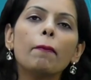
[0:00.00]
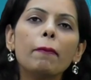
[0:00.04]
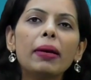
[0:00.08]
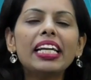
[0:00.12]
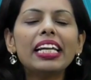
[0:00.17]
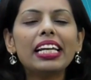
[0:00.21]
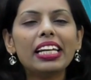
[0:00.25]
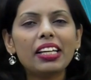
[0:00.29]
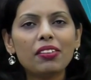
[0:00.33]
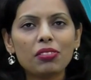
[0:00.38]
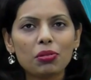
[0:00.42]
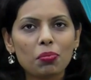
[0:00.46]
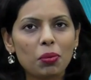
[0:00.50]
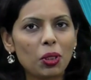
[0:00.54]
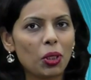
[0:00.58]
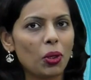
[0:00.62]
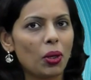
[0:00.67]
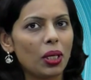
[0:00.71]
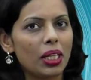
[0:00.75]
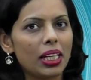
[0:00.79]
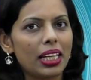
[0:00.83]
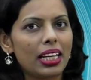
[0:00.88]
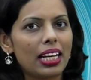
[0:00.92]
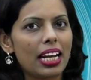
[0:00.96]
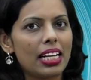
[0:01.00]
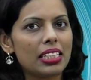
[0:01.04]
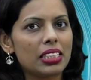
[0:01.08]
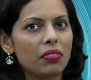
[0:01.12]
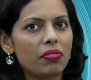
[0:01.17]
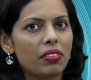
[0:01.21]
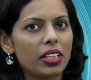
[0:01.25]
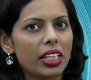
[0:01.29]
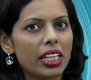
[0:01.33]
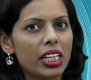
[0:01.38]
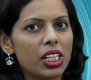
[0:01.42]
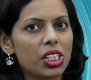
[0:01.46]
Mendeleev's periodic
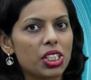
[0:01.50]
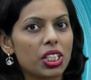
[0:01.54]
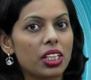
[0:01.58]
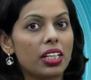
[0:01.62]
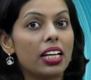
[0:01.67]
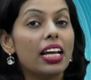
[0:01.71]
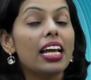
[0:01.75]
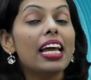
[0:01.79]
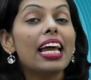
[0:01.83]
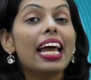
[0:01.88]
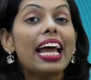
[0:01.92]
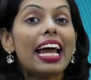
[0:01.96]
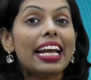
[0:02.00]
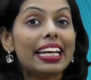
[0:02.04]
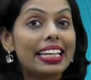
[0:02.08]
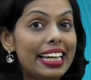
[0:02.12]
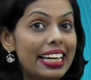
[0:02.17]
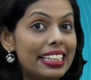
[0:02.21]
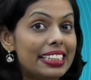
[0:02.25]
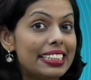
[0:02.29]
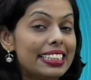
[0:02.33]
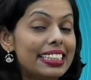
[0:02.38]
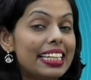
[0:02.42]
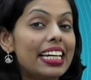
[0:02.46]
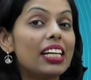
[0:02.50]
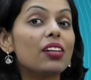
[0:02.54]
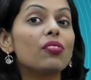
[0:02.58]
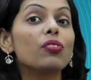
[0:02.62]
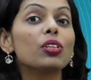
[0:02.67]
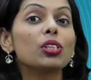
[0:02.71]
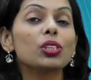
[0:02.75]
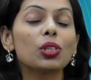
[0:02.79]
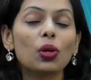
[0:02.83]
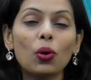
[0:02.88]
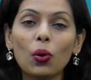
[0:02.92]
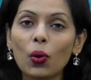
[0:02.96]
classification. And yes, it
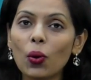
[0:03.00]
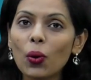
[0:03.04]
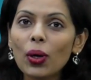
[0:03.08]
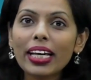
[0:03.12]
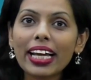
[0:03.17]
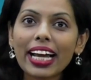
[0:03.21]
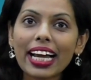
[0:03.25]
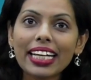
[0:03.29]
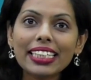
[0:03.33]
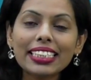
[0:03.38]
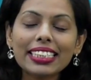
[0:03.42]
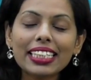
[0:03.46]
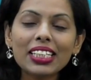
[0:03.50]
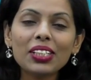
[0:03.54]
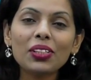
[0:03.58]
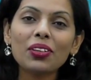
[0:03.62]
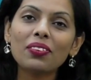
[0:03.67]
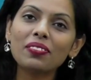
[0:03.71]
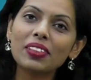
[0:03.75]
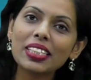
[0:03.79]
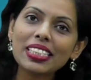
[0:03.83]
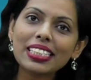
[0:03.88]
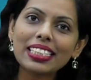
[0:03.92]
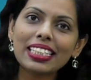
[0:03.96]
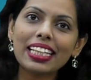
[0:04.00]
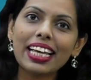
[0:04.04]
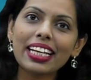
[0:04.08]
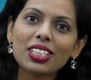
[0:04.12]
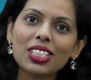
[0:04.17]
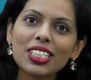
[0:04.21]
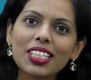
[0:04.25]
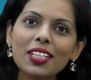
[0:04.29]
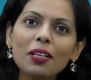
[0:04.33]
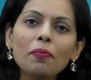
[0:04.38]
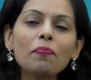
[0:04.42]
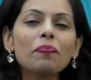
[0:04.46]
was the whole content of this
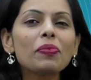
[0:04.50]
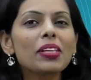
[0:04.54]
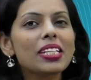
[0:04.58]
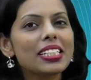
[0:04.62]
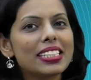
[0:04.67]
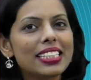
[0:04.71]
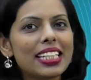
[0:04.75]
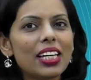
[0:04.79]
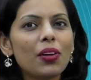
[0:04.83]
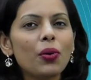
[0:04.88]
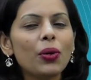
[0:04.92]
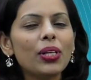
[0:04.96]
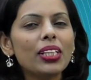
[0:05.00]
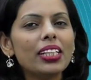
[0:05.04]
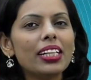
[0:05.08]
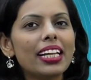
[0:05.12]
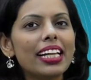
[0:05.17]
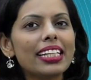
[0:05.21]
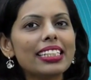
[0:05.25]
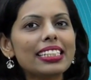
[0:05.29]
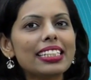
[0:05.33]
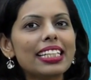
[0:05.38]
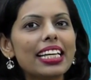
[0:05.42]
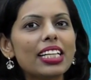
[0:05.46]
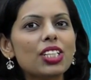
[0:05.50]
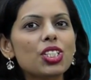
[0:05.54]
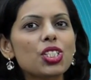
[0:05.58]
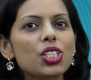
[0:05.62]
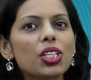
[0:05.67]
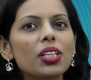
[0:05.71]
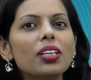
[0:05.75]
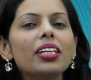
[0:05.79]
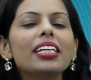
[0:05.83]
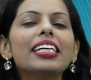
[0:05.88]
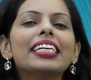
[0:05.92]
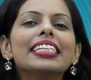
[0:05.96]
lecture. See you in the next
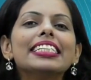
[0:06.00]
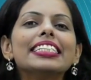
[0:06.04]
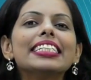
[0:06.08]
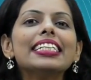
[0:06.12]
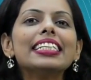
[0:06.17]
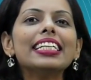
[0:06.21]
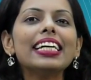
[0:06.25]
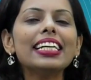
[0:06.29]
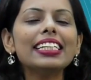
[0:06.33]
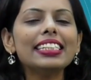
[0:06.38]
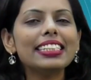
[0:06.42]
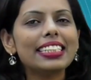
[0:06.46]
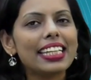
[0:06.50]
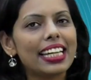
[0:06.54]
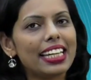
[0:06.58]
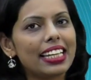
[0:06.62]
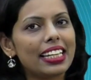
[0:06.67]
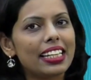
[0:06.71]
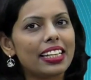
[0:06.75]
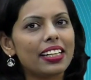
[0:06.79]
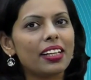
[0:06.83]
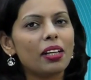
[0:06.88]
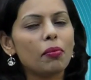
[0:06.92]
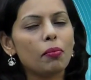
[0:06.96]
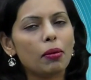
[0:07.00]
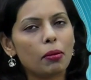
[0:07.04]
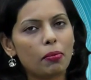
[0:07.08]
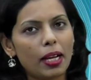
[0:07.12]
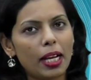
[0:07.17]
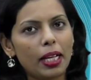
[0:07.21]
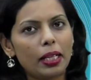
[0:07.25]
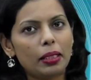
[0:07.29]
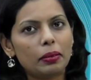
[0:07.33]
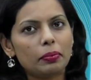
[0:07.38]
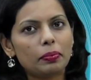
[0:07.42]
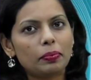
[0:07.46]
lecture. Till then, take care.
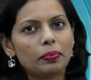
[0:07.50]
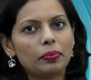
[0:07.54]
Bye-bye.